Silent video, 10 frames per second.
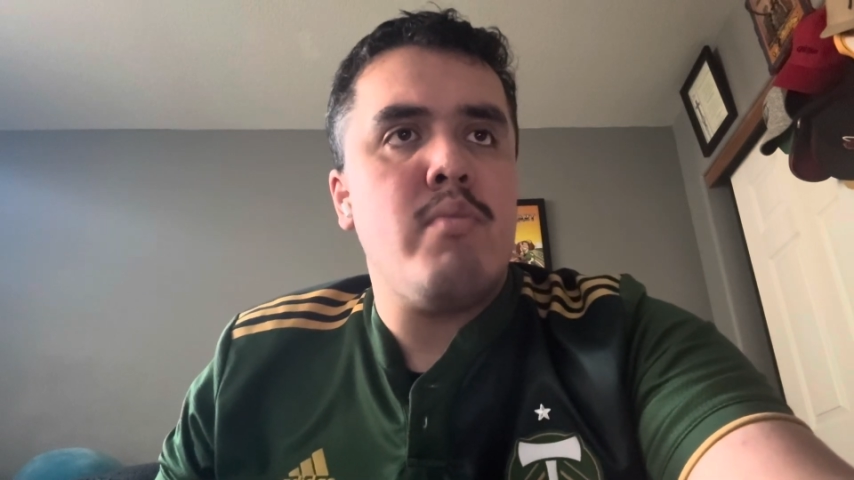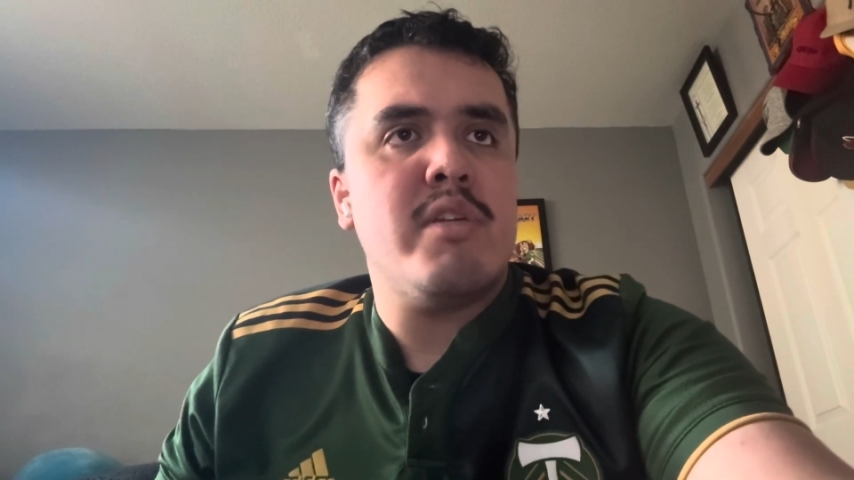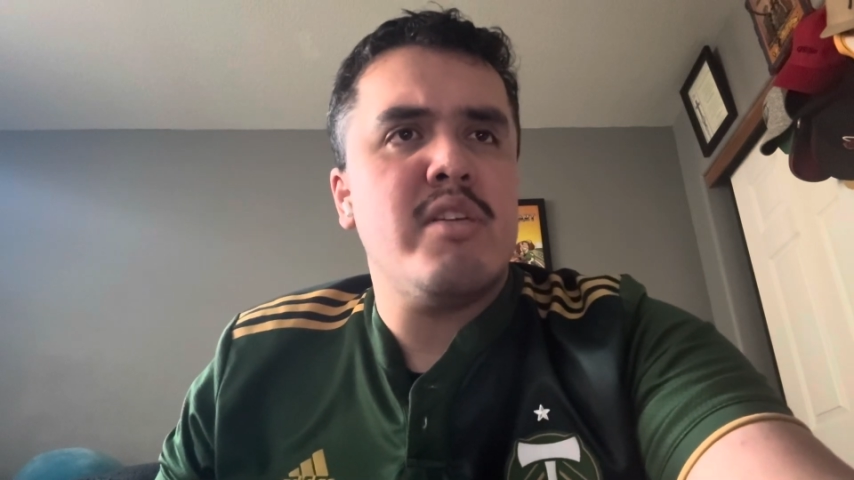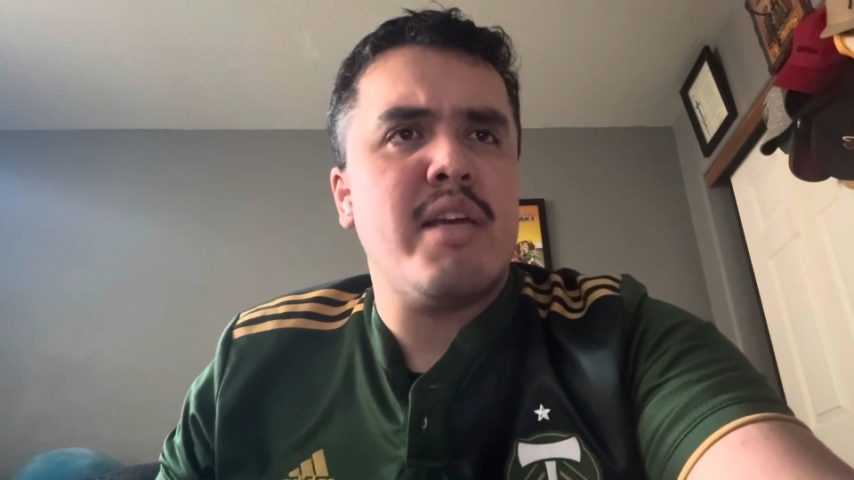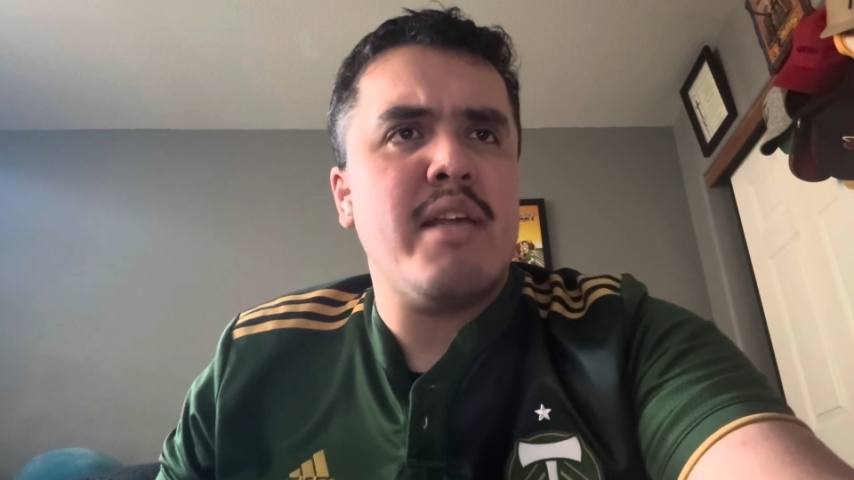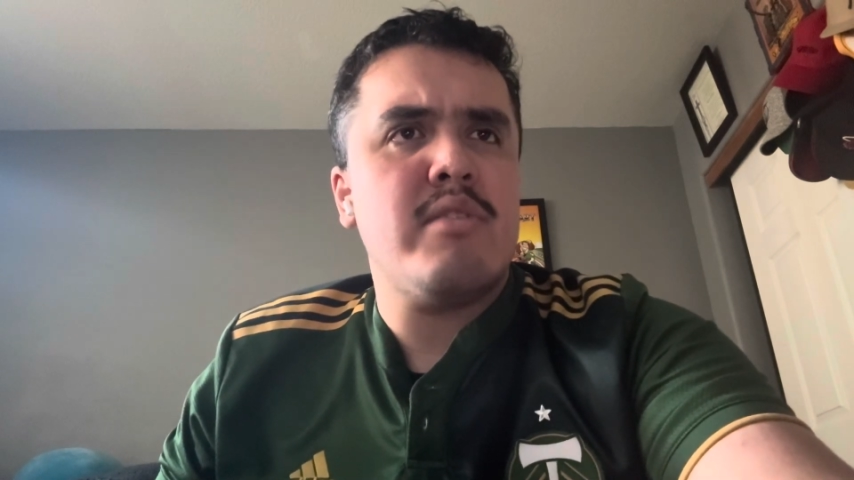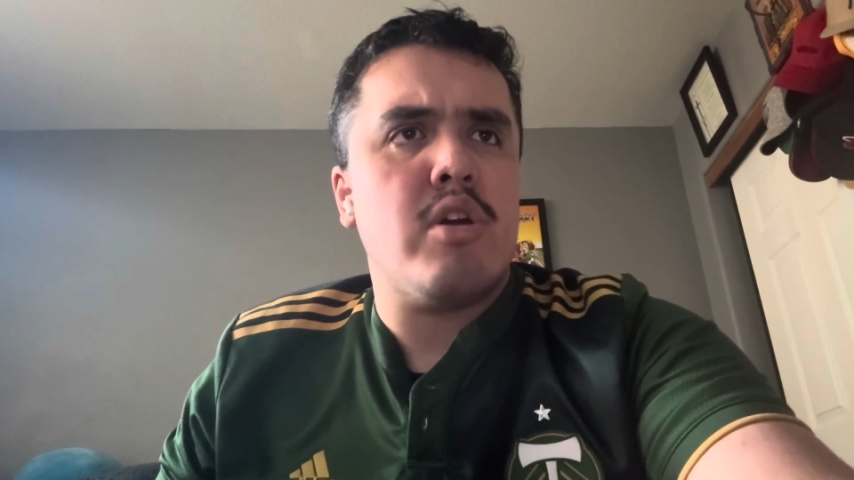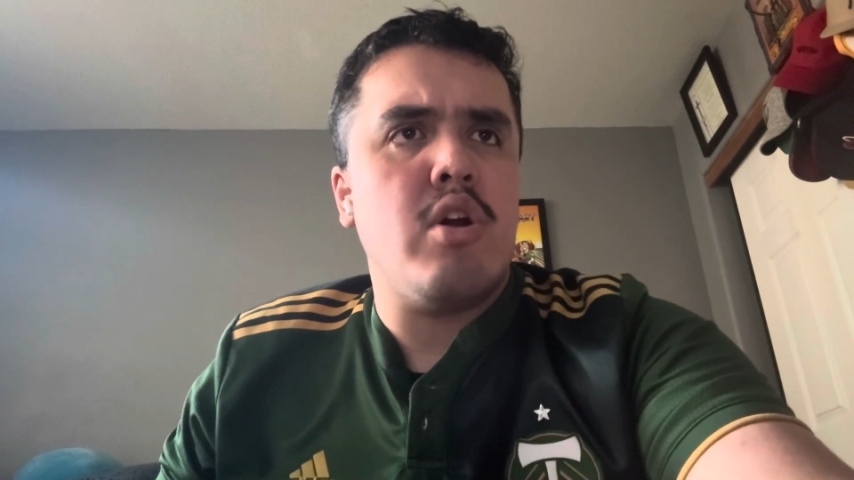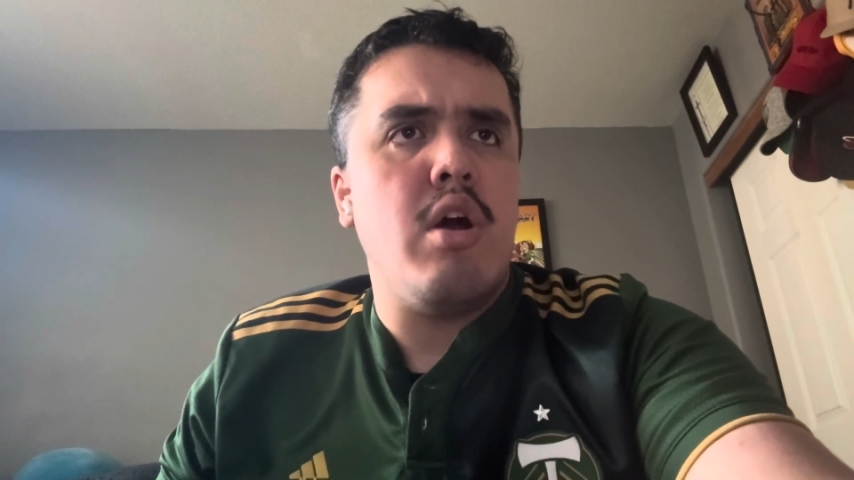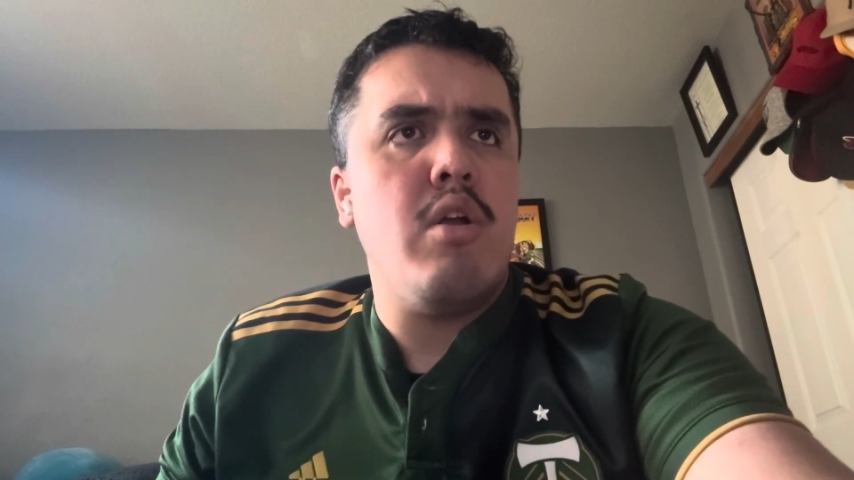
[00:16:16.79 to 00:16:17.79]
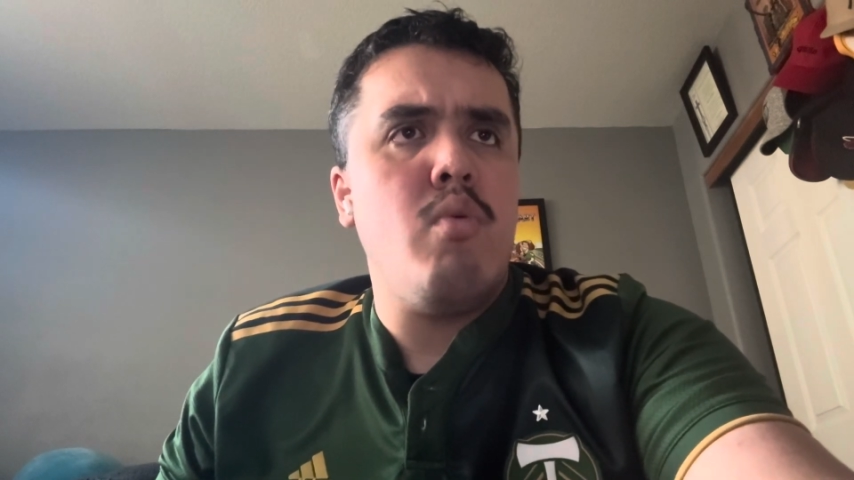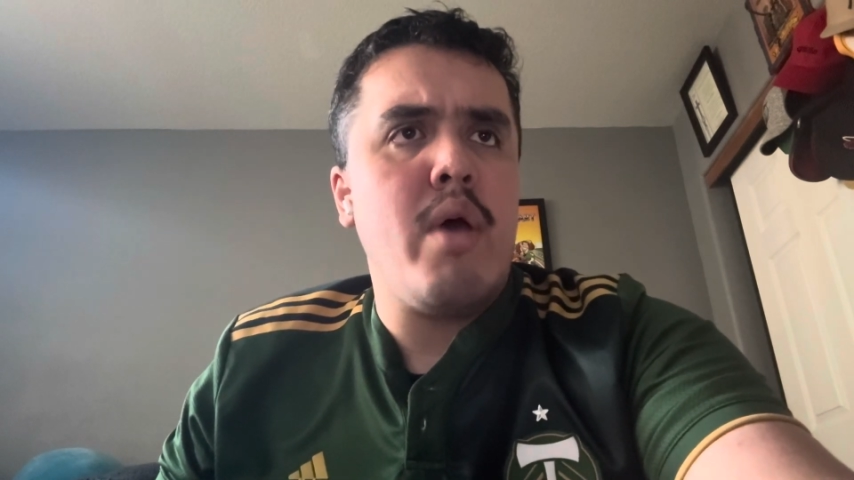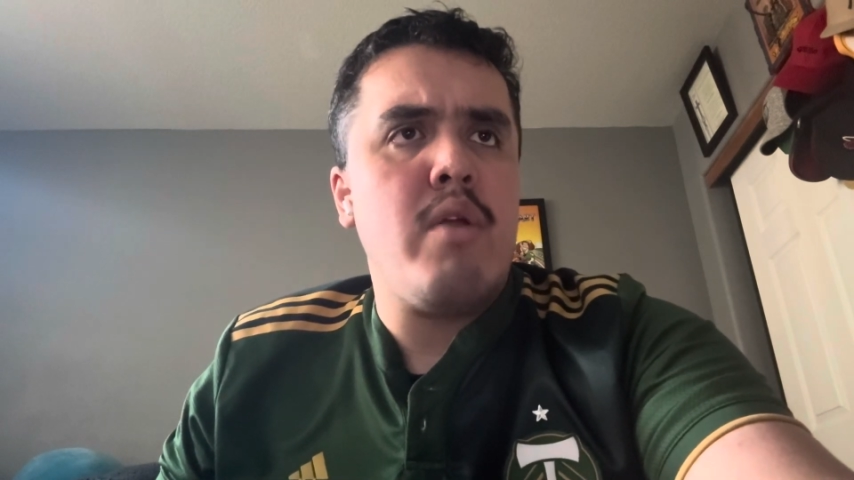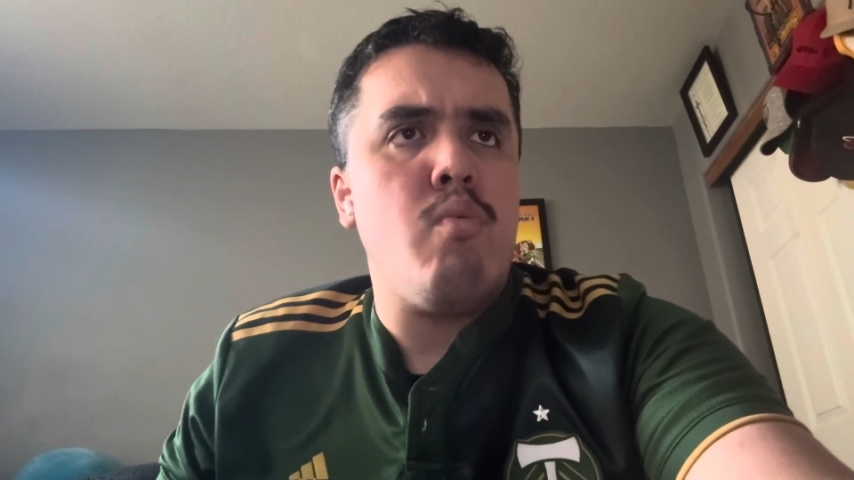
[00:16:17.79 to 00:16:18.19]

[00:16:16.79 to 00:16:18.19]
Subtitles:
which is against the Colorado